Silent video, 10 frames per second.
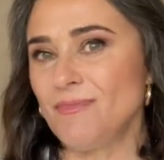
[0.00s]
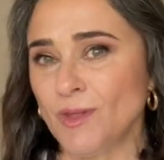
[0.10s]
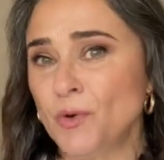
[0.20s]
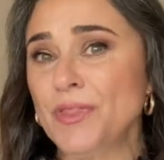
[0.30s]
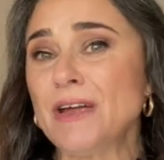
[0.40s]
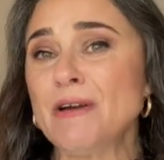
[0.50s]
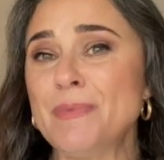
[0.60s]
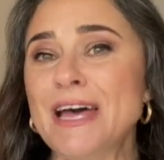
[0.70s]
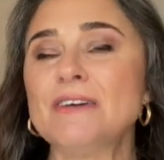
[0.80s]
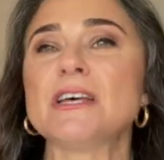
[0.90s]
or
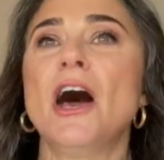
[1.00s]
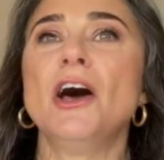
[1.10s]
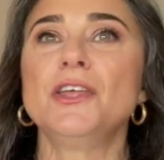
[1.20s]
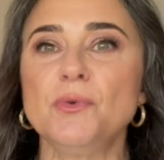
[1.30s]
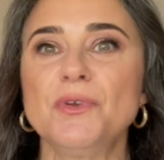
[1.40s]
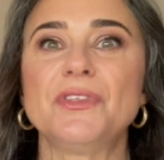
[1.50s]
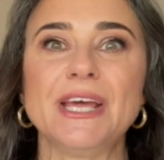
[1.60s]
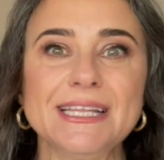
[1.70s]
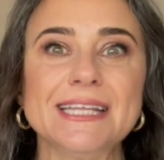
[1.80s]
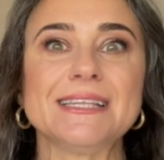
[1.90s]
thereabout. You would
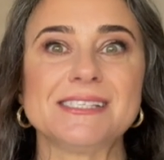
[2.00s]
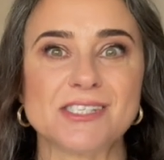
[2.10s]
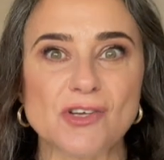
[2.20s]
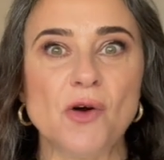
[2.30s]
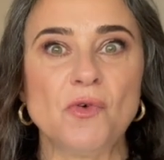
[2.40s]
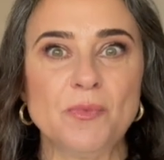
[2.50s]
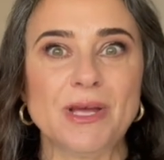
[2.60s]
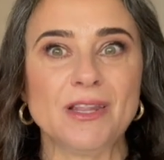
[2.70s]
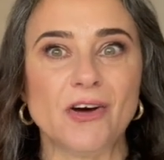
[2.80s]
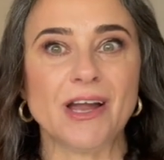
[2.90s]
think that the stock would be a
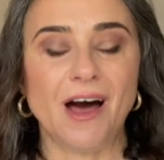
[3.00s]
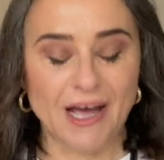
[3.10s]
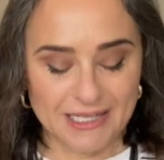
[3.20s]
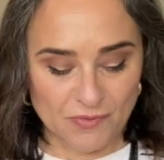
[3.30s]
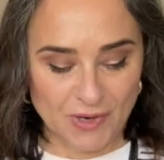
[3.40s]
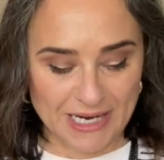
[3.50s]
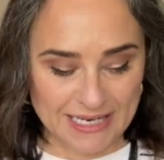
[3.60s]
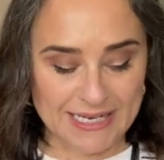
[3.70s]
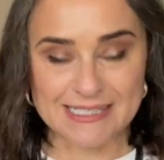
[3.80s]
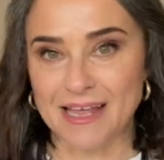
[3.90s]
lot higher than what it
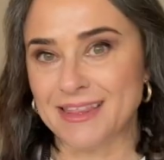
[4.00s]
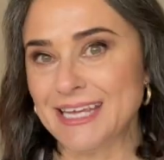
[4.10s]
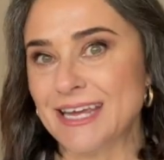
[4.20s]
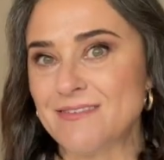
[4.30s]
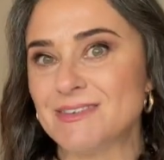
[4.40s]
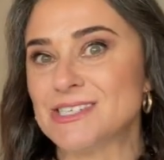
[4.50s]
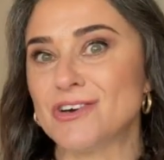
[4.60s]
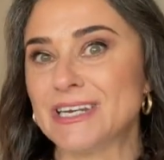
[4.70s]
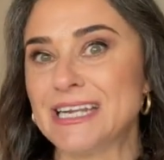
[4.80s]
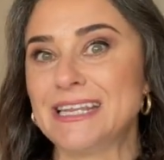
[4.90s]
is. I think everyone's
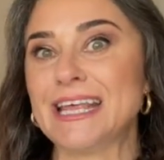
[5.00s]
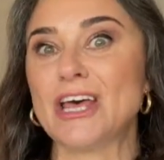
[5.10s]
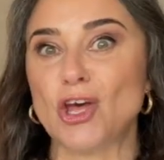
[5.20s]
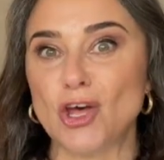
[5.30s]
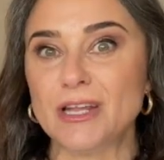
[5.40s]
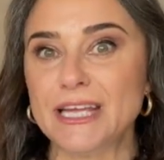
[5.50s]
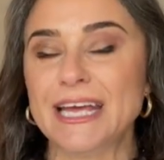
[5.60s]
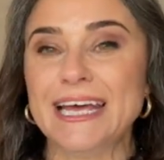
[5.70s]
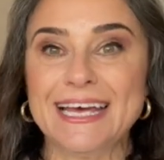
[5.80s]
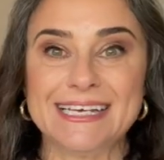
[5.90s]
gotten in there early
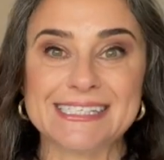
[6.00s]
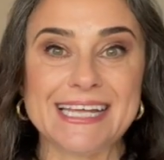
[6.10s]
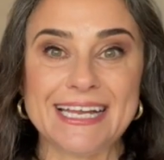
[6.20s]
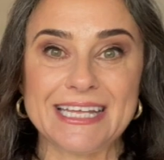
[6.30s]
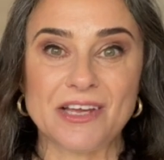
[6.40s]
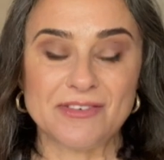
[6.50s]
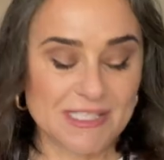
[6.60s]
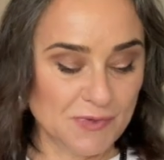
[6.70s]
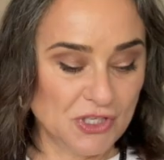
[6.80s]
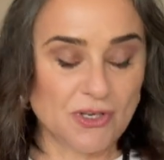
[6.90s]
and started their
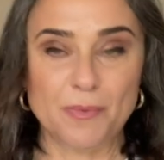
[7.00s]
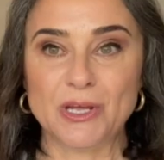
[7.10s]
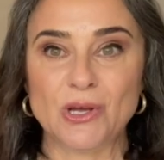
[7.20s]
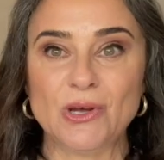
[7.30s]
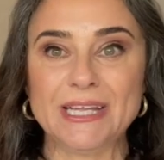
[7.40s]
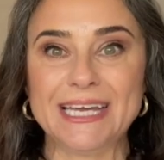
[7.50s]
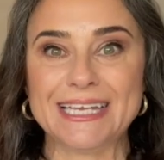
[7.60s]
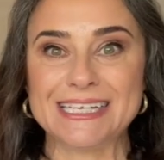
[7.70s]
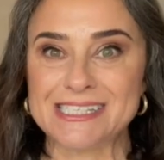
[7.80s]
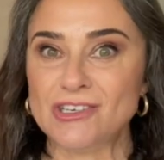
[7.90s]
Christmas shopping early, and
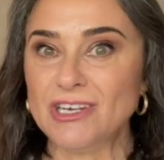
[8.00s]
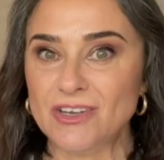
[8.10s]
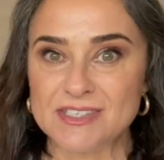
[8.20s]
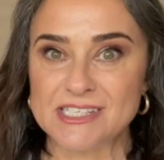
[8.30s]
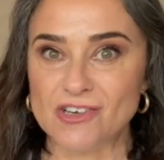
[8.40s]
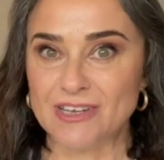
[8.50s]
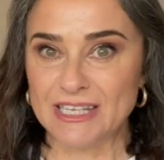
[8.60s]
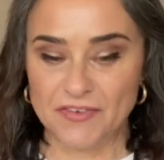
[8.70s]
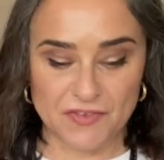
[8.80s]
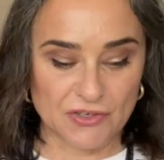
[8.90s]
there's not a lot of stock
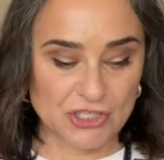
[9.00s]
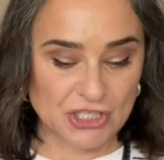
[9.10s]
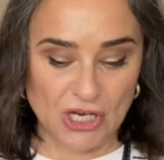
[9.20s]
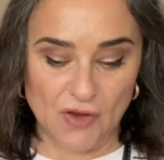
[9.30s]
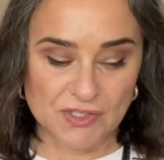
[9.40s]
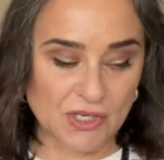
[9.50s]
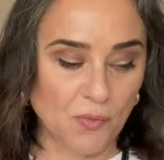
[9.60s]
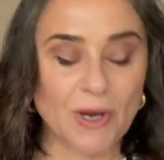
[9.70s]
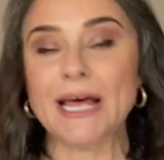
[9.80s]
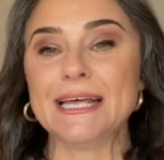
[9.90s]
left on the shelf. So
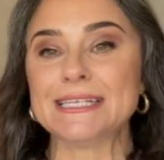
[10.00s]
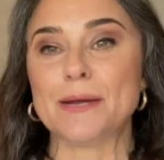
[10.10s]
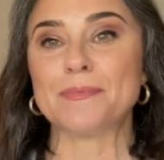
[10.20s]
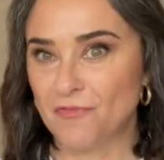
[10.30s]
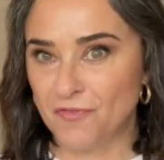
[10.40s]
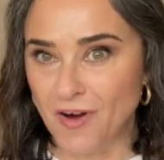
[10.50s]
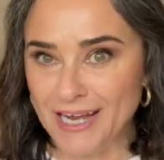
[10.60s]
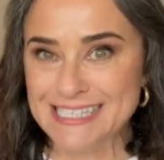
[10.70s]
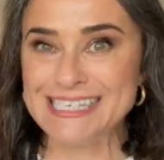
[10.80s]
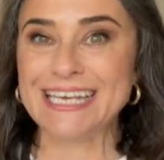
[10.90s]
what I ended up
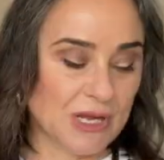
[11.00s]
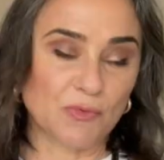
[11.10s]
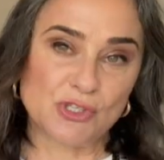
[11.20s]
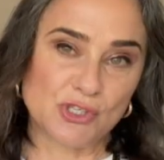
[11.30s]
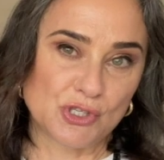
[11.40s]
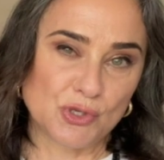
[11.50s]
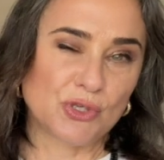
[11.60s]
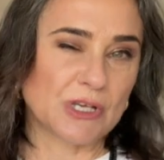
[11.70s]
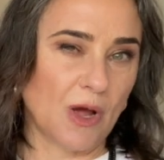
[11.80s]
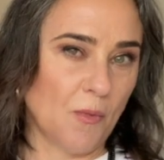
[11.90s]
finding that would
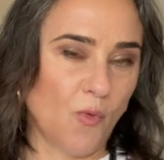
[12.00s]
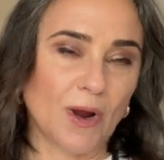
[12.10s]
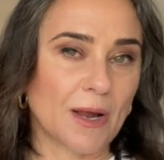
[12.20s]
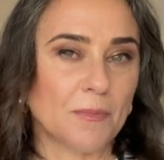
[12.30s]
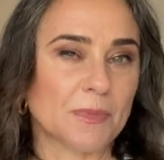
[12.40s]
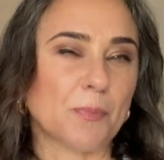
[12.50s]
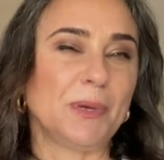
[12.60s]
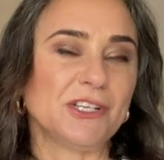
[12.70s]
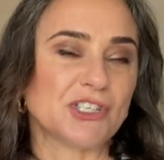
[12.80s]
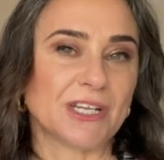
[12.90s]
suit the
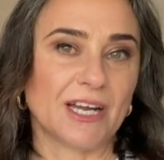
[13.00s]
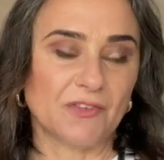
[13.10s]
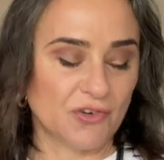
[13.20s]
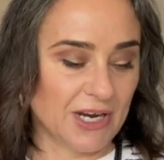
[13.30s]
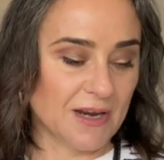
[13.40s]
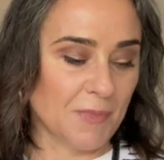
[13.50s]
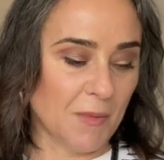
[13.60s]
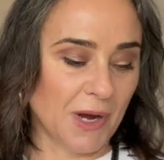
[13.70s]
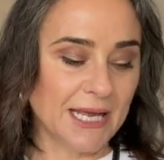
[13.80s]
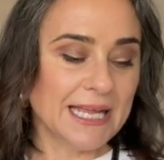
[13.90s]
picture that I've created in my
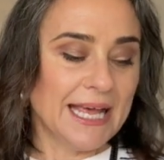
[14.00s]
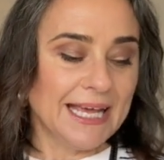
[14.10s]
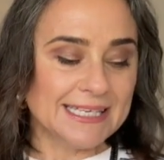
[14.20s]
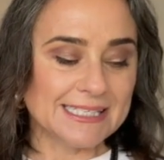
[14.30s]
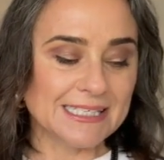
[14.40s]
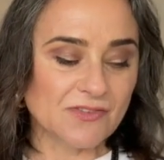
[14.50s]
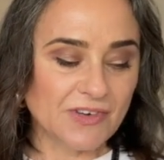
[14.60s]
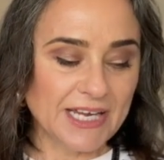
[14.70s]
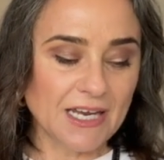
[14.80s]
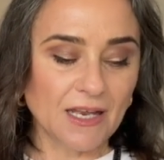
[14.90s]
mind is this
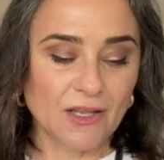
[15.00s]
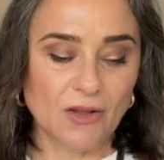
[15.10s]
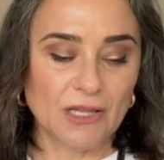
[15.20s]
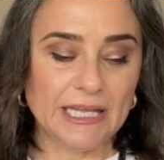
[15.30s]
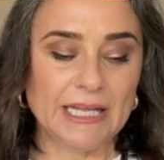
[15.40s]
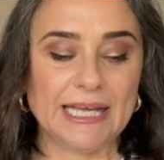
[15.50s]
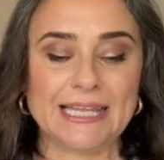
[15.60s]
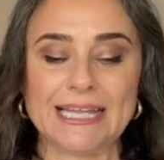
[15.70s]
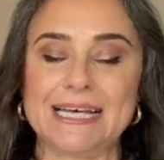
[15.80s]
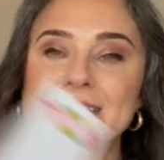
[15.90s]
red lolly
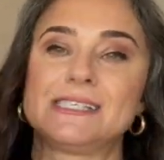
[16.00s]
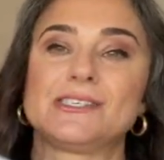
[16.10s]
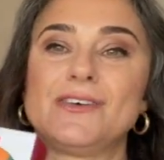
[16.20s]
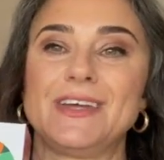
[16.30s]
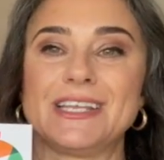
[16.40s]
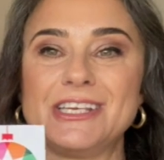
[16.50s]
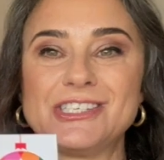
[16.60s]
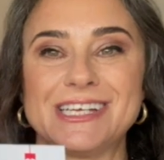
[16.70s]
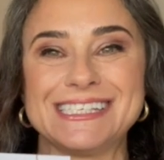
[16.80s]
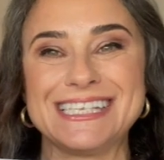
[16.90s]
glass serving dish.
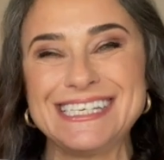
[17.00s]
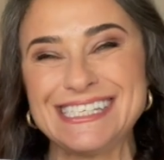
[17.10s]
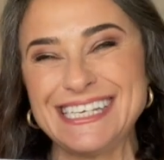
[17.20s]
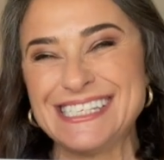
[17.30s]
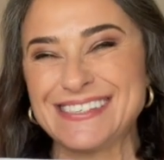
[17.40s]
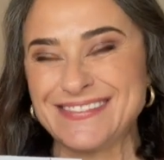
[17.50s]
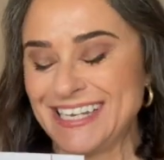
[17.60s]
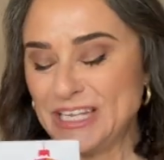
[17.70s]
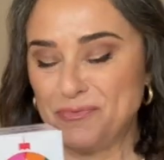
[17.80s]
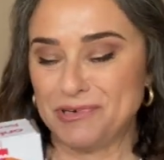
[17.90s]
This is
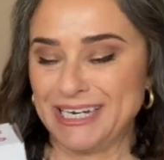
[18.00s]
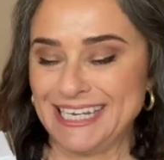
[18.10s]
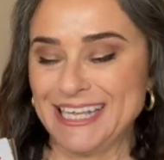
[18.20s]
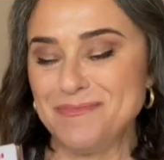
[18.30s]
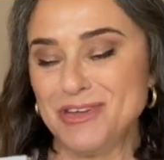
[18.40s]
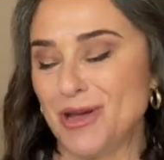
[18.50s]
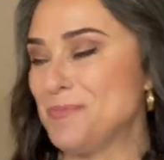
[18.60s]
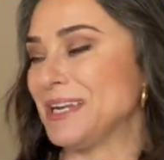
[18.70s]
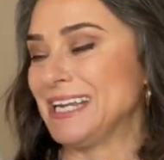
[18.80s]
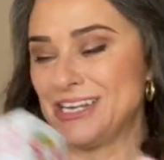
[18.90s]
really pretty. Let me
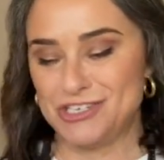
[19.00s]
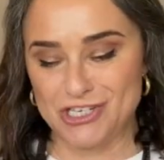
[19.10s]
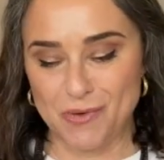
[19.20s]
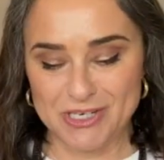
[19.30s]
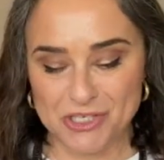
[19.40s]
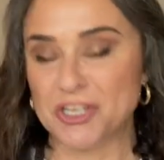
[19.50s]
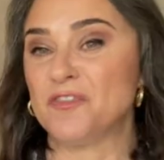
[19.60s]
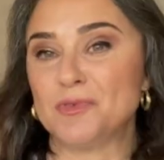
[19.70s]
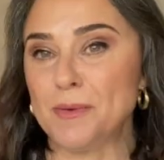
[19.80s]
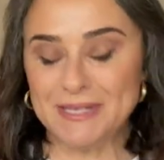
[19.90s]
open it and show it to you. You've
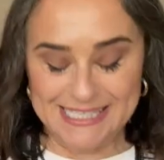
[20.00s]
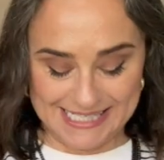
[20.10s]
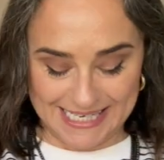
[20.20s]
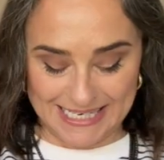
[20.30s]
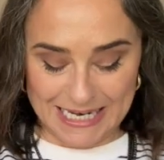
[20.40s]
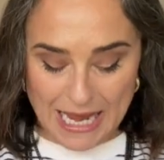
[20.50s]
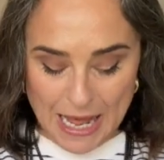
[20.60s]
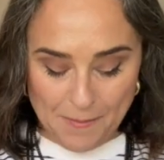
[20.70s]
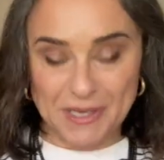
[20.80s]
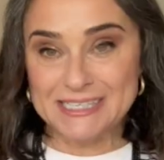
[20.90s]
probably seen it
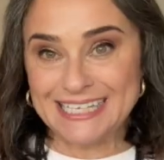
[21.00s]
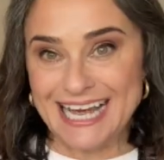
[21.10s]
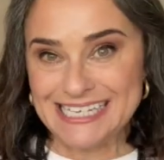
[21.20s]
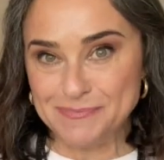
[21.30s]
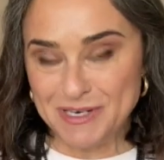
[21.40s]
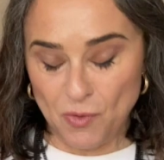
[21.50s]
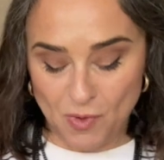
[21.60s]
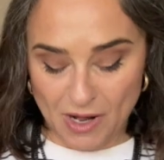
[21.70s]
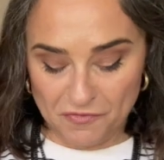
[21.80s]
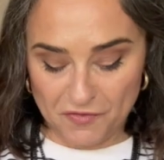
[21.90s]
because it has been a
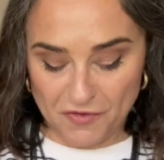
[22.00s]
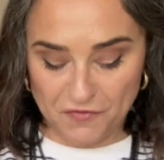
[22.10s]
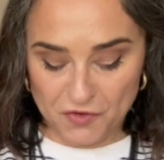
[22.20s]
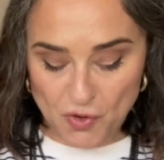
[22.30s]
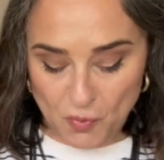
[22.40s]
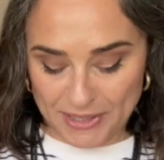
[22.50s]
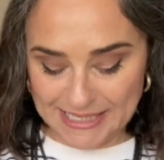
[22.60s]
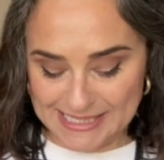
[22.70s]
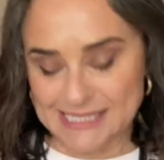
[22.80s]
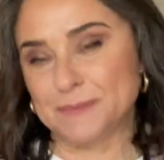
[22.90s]
while, for a few
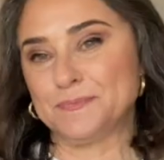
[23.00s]
weeks,